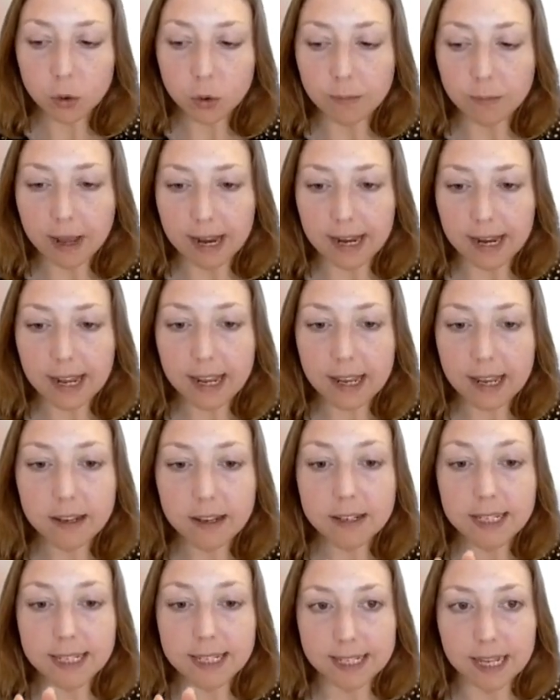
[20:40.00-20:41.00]
traumatic
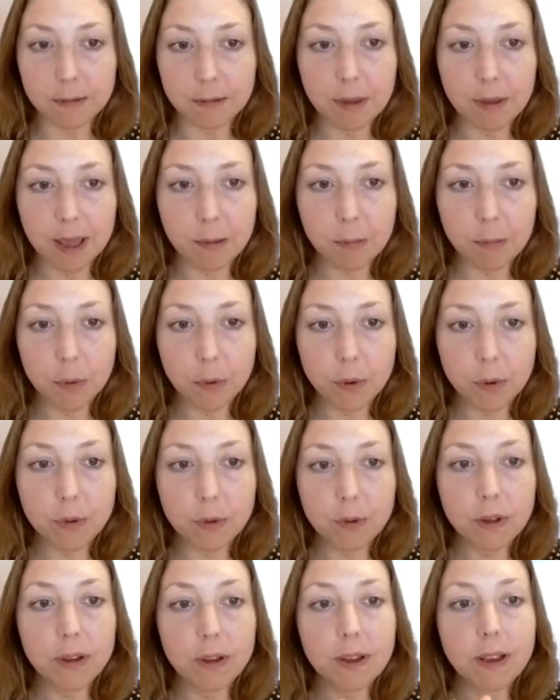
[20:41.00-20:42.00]
to some people,
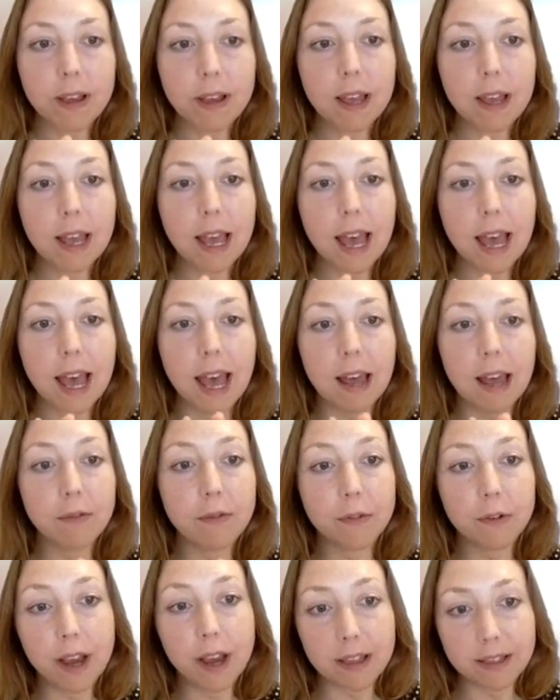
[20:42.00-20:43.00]

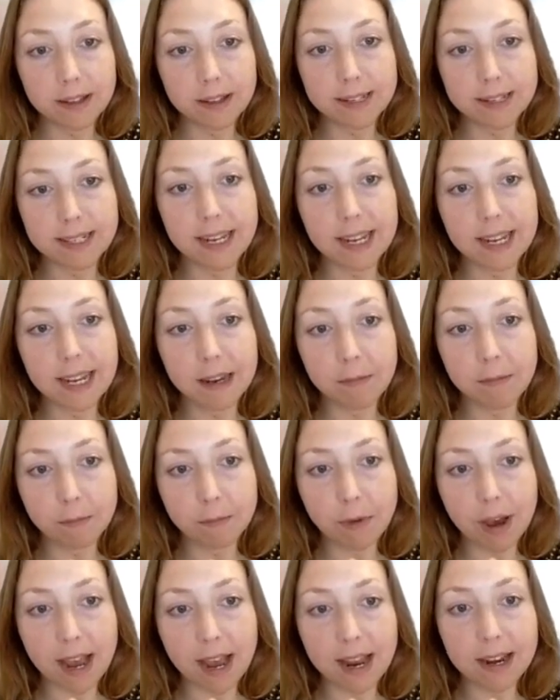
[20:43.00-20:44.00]
and for others it
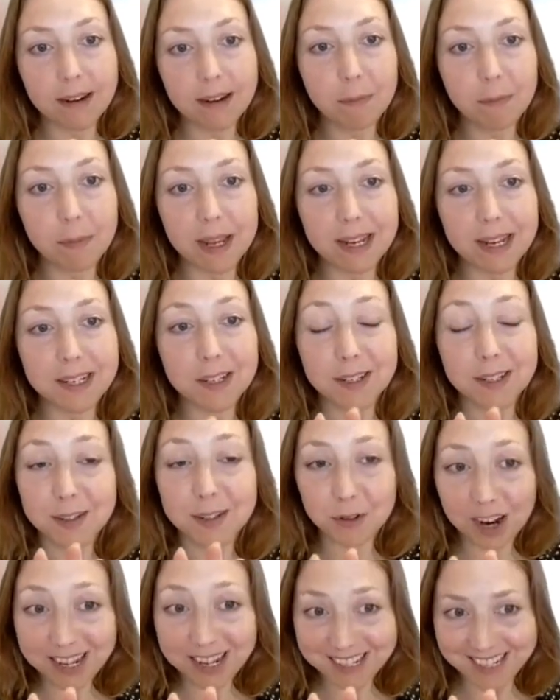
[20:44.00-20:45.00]
might be
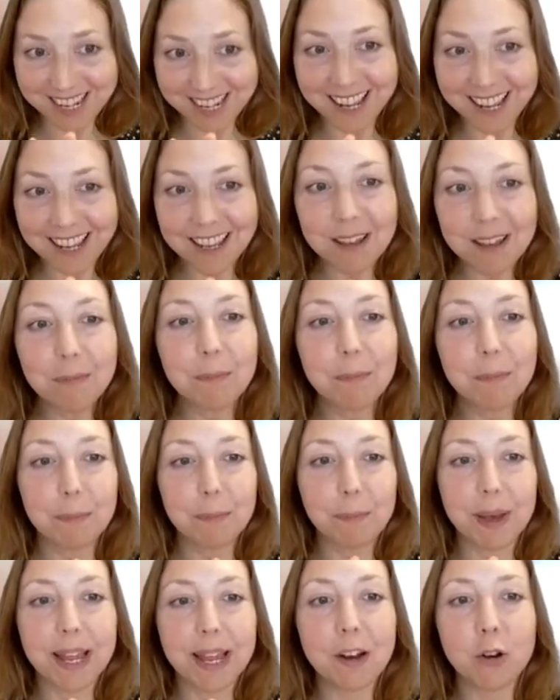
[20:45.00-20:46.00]
distressing,
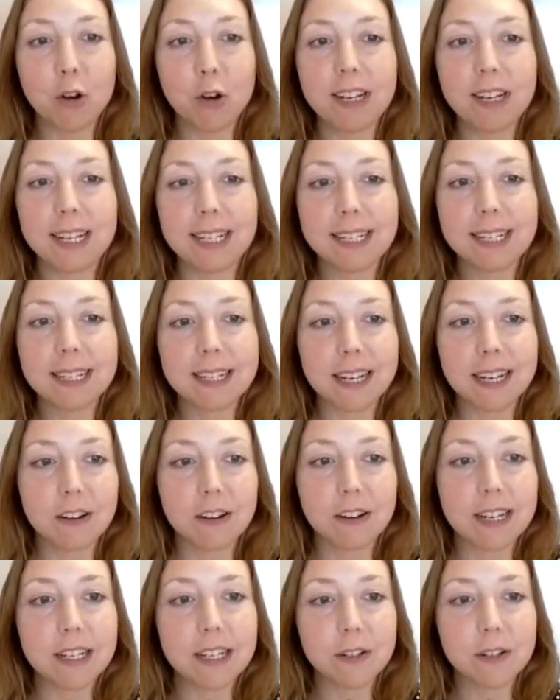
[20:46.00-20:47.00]
but not
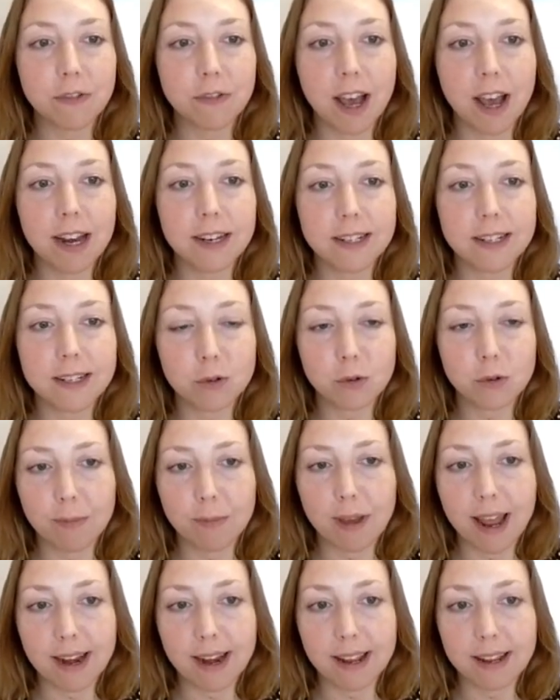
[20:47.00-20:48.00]
necessarily defined as
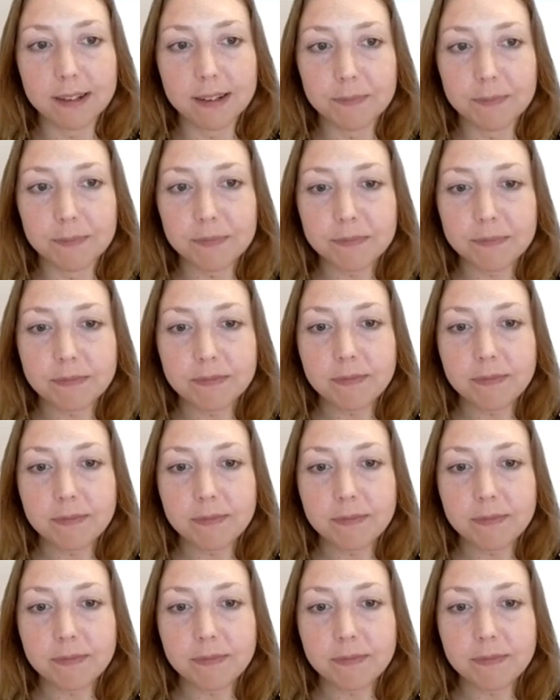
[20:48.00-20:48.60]
traumatic.